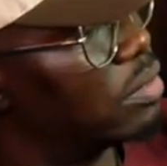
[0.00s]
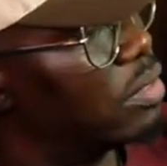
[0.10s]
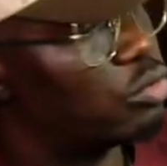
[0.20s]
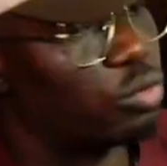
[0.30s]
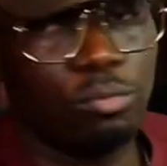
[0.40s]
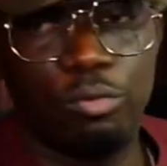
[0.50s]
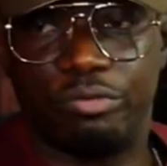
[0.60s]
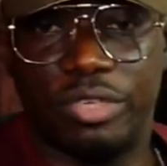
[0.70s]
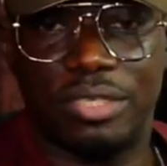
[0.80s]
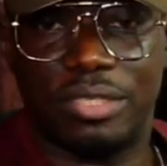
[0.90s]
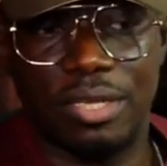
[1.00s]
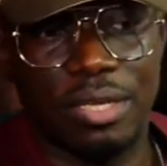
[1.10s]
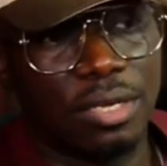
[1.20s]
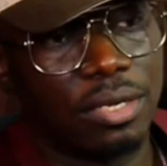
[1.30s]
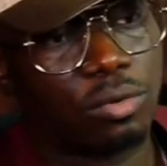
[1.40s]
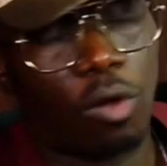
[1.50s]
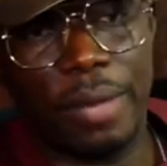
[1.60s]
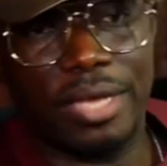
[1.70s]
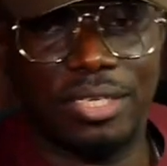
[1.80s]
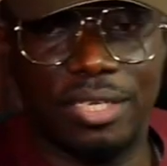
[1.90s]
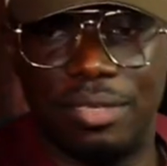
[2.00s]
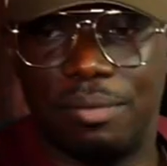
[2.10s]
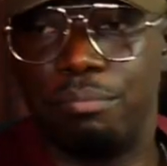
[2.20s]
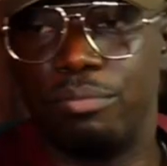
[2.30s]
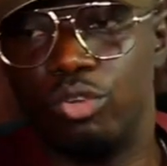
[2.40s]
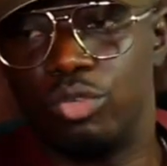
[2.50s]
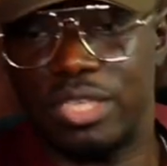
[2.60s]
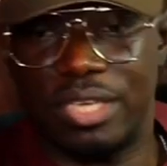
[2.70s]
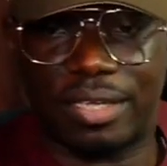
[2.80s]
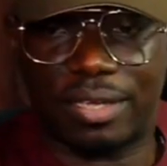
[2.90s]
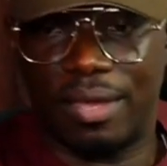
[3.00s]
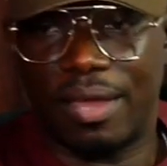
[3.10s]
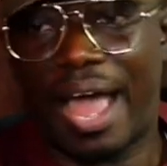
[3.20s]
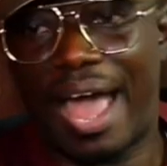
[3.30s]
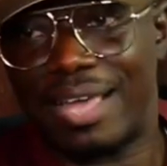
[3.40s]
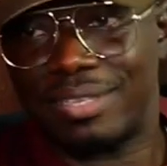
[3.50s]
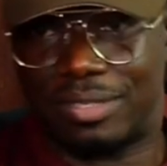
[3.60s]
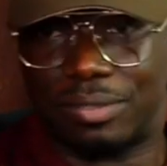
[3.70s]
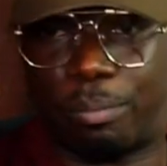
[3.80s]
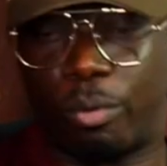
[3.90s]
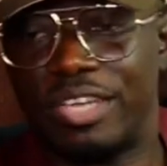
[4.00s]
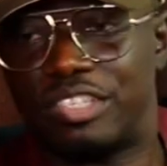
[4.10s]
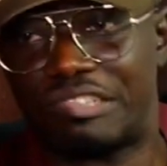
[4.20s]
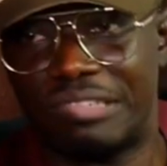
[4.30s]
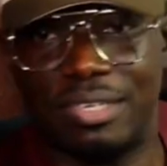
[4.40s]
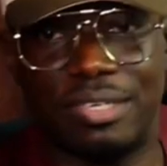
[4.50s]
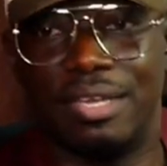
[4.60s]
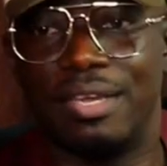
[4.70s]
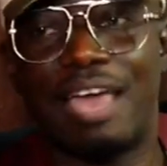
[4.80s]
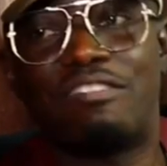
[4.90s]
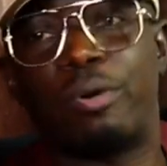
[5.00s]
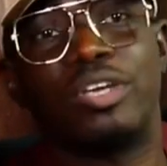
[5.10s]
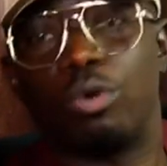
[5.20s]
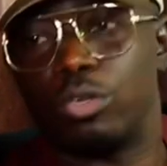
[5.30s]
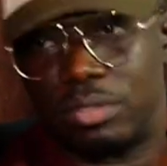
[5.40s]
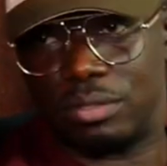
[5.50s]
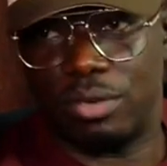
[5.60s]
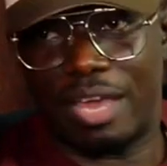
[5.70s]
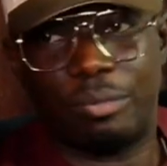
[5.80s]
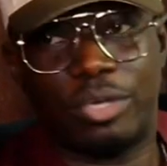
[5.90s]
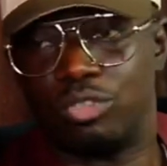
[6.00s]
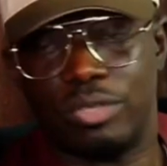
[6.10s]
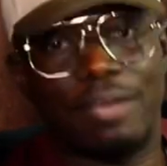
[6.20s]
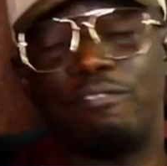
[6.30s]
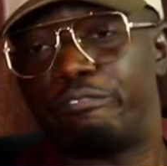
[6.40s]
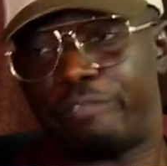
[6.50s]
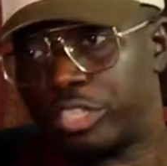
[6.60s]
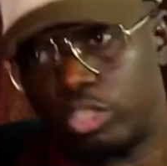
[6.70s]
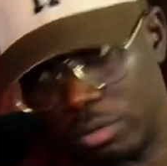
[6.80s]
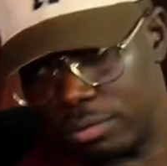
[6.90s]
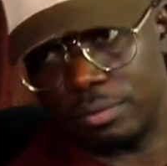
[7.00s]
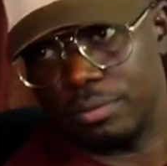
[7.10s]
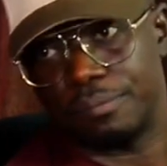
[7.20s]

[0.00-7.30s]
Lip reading: is into movies, comedy, music, arts, poetry. Everybody wants, everybody's doing that. Even fashion,